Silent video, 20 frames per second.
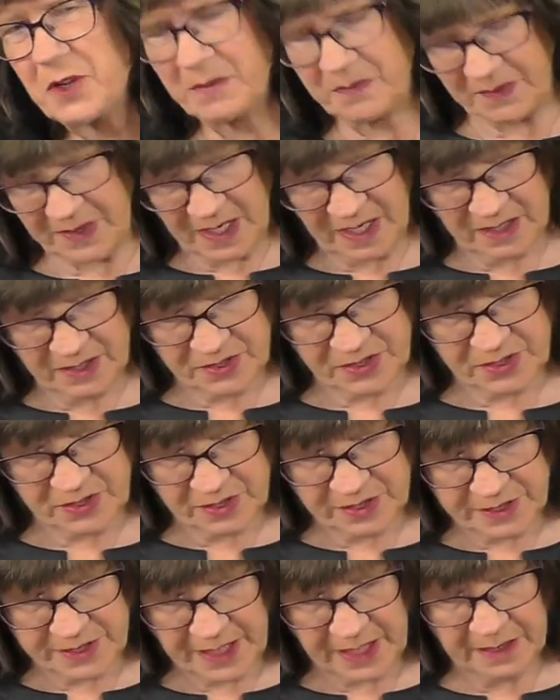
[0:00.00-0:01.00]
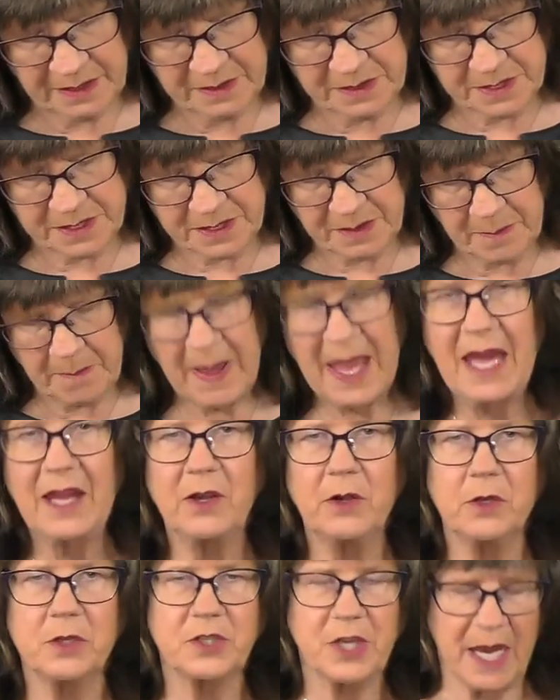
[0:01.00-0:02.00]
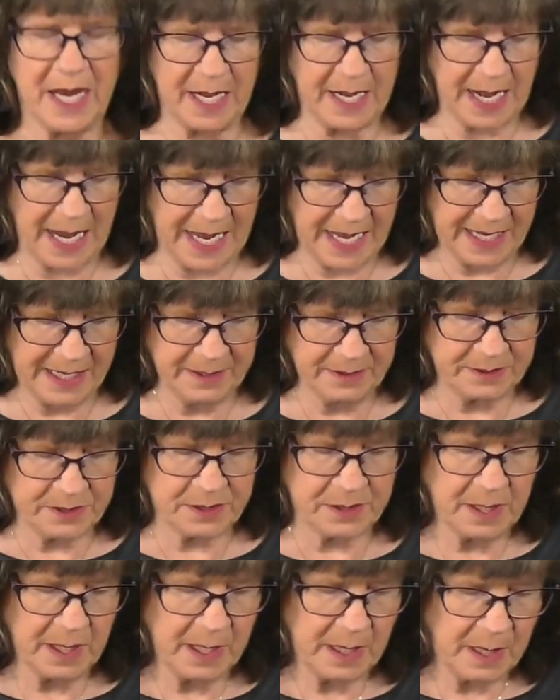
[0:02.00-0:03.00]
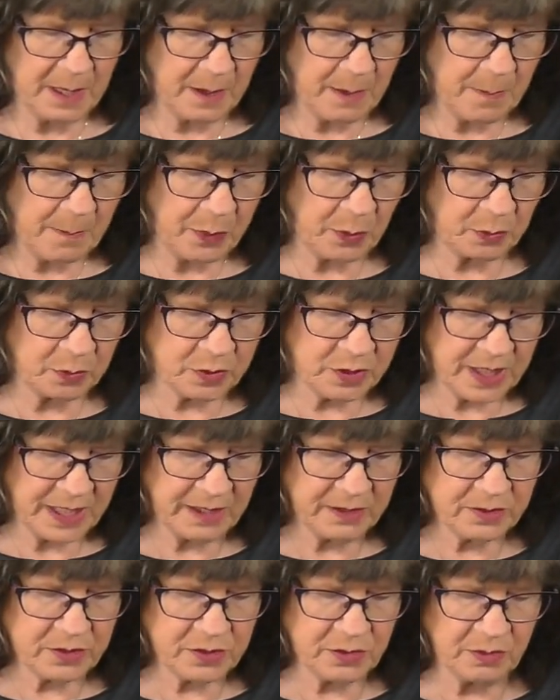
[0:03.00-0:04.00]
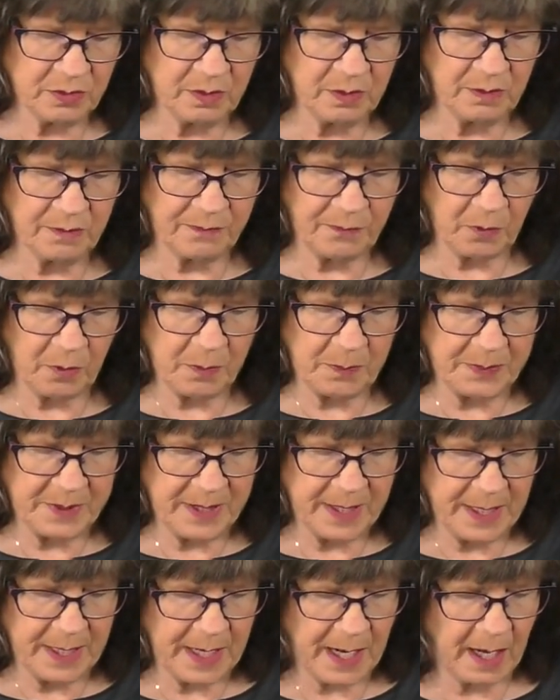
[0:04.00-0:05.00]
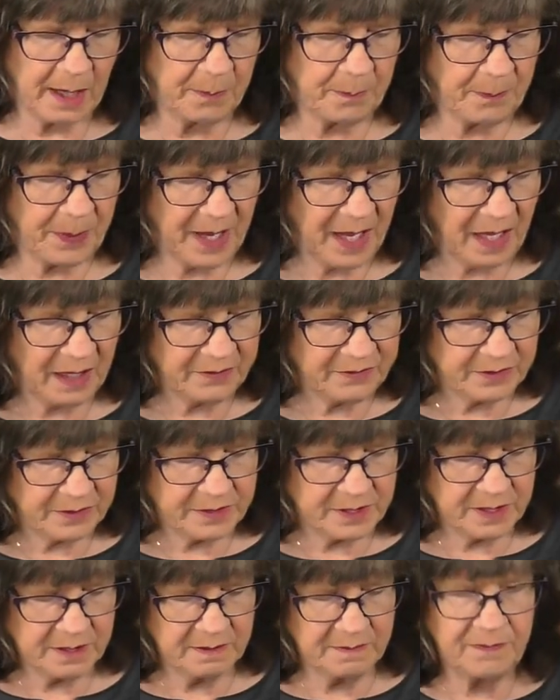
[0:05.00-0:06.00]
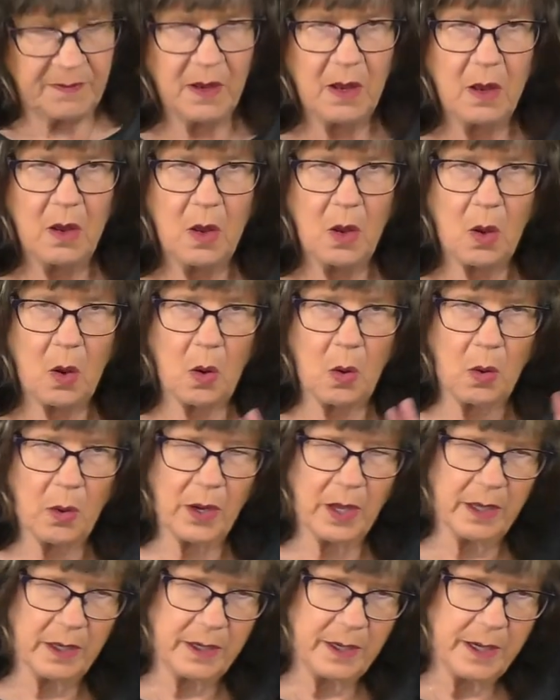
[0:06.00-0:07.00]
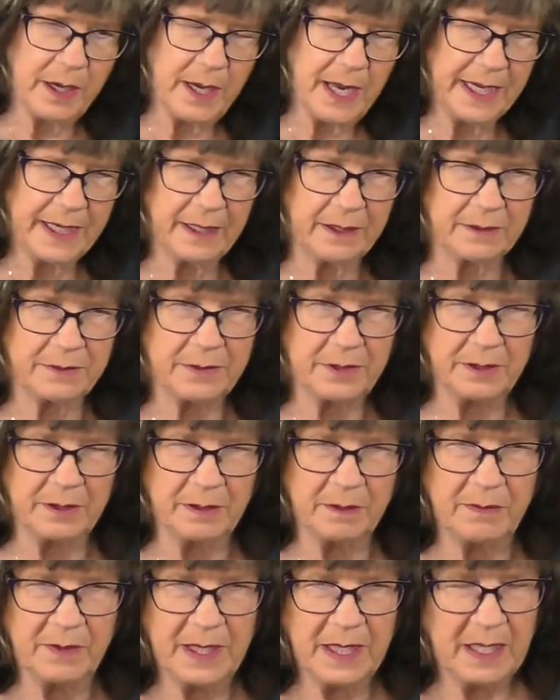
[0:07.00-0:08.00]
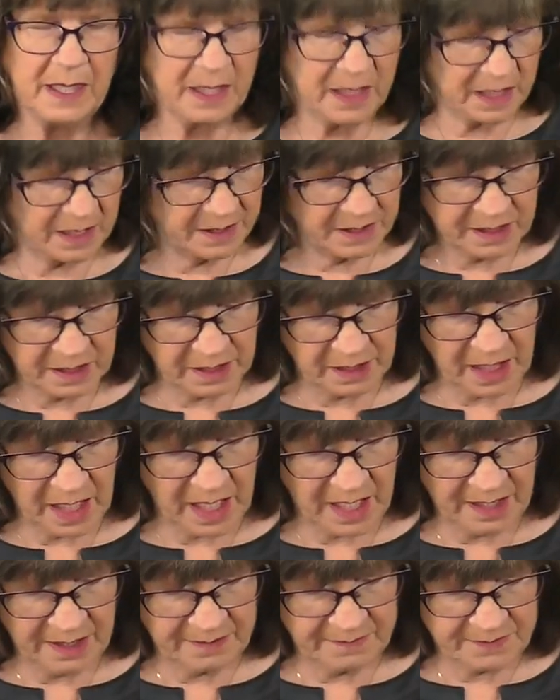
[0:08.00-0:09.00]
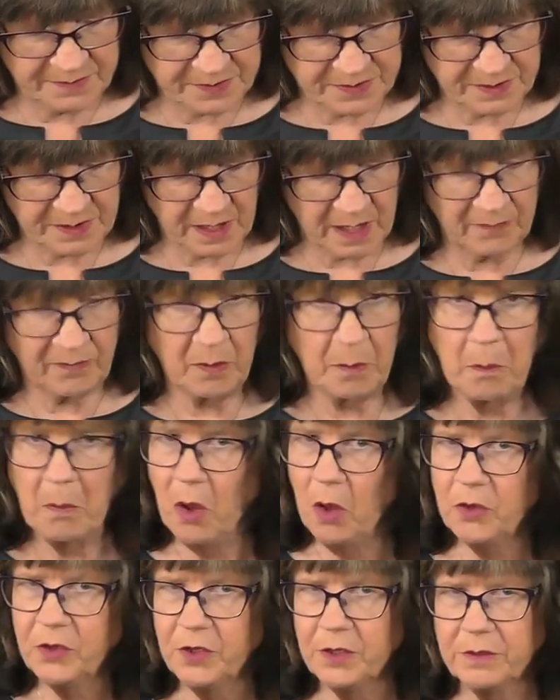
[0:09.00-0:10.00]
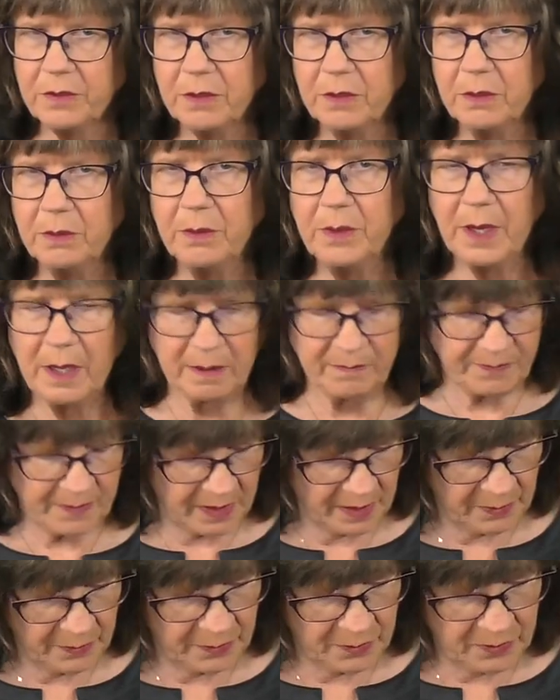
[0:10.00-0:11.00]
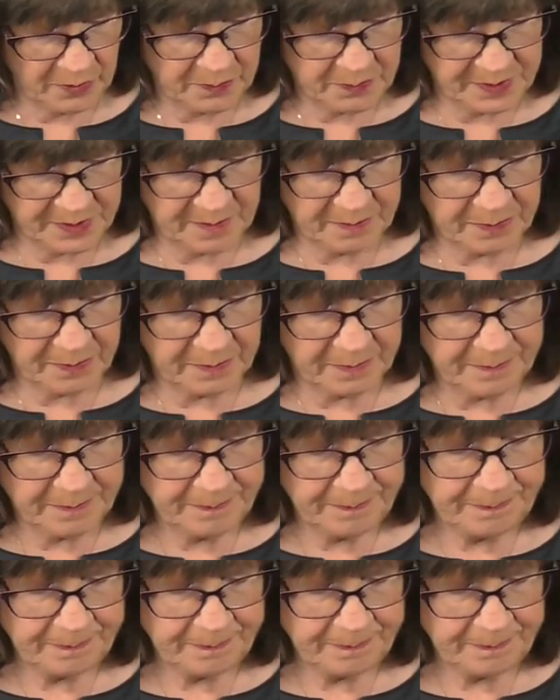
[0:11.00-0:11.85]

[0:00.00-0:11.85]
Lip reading: of us does matters and has potential for being a positive or a negative in the lives of a multitude of other people.